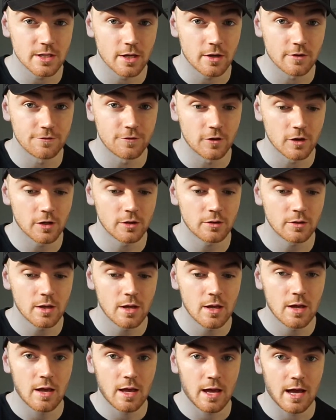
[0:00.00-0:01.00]
that I follow
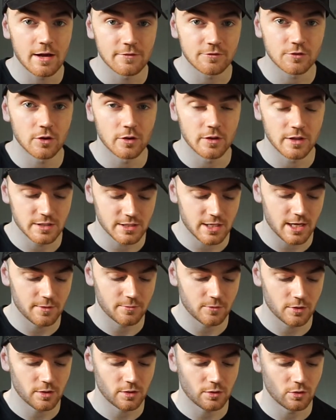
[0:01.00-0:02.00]
have got this
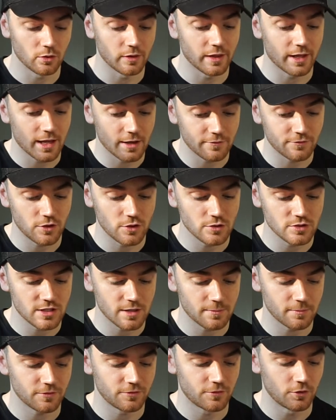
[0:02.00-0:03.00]
camera, or they have used
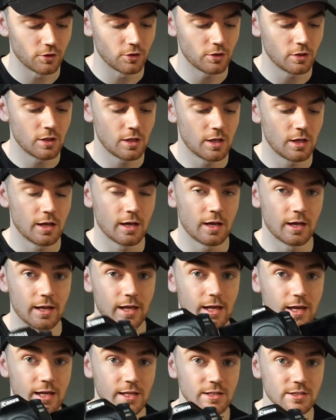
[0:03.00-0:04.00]
it before, and
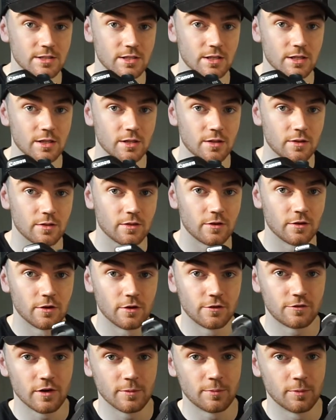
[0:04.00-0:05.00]
it has the
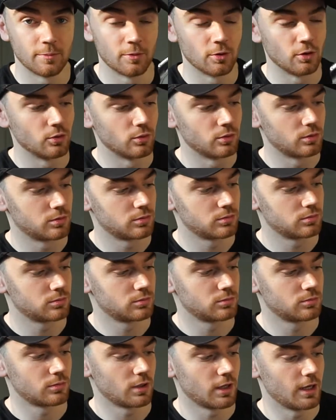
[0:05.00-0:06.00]
flippable
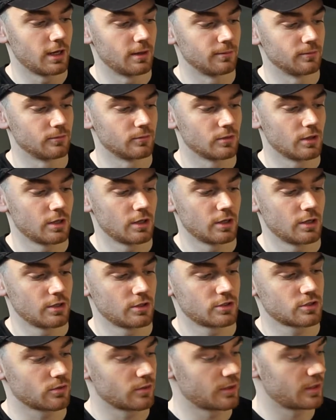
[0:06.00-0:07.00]

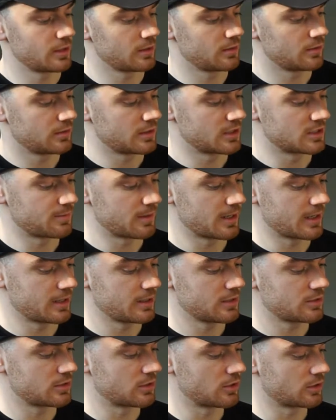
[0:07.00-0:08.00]
screen display,
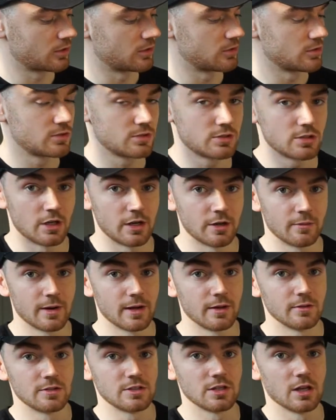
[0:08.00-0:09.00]
so you can turn it
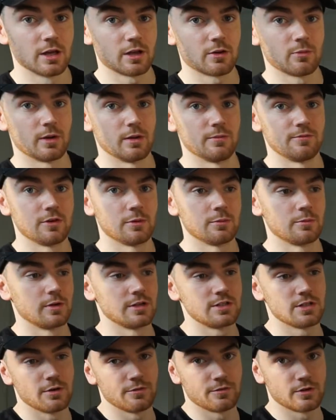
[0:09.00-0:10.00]
around. So like when I'm filming
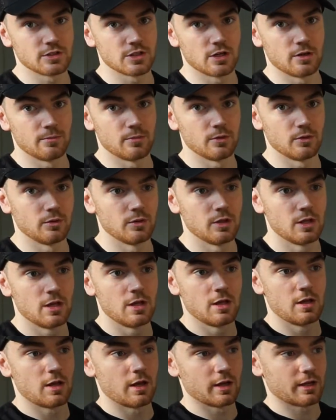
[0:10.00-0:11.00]
myself, for example,
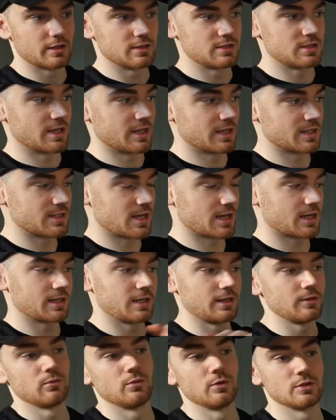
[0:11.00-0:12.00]
I can see
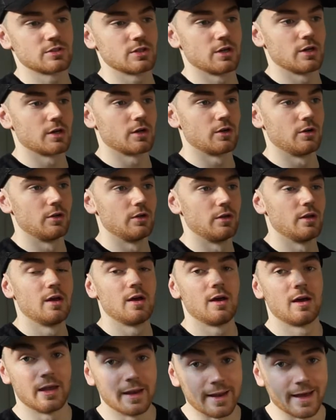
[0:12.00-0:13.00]
exactly what's going on
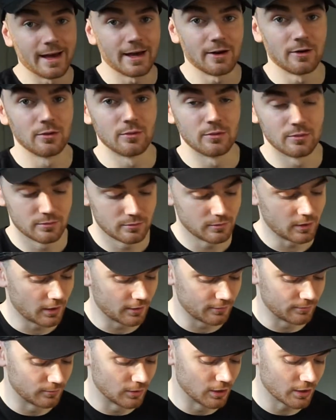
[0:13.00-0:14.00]
and how
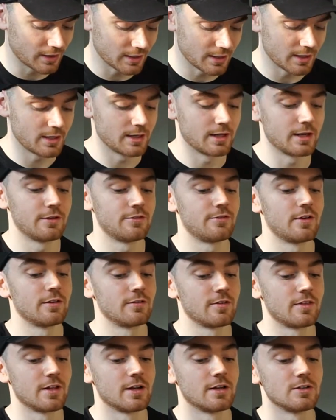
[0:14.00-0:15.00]
I'm looking and if
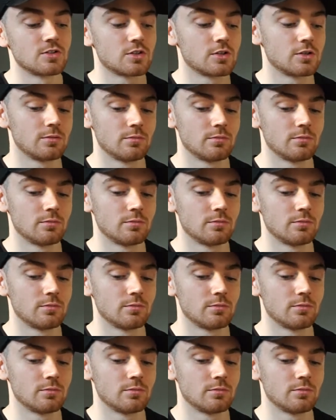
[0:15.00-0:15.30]
everything is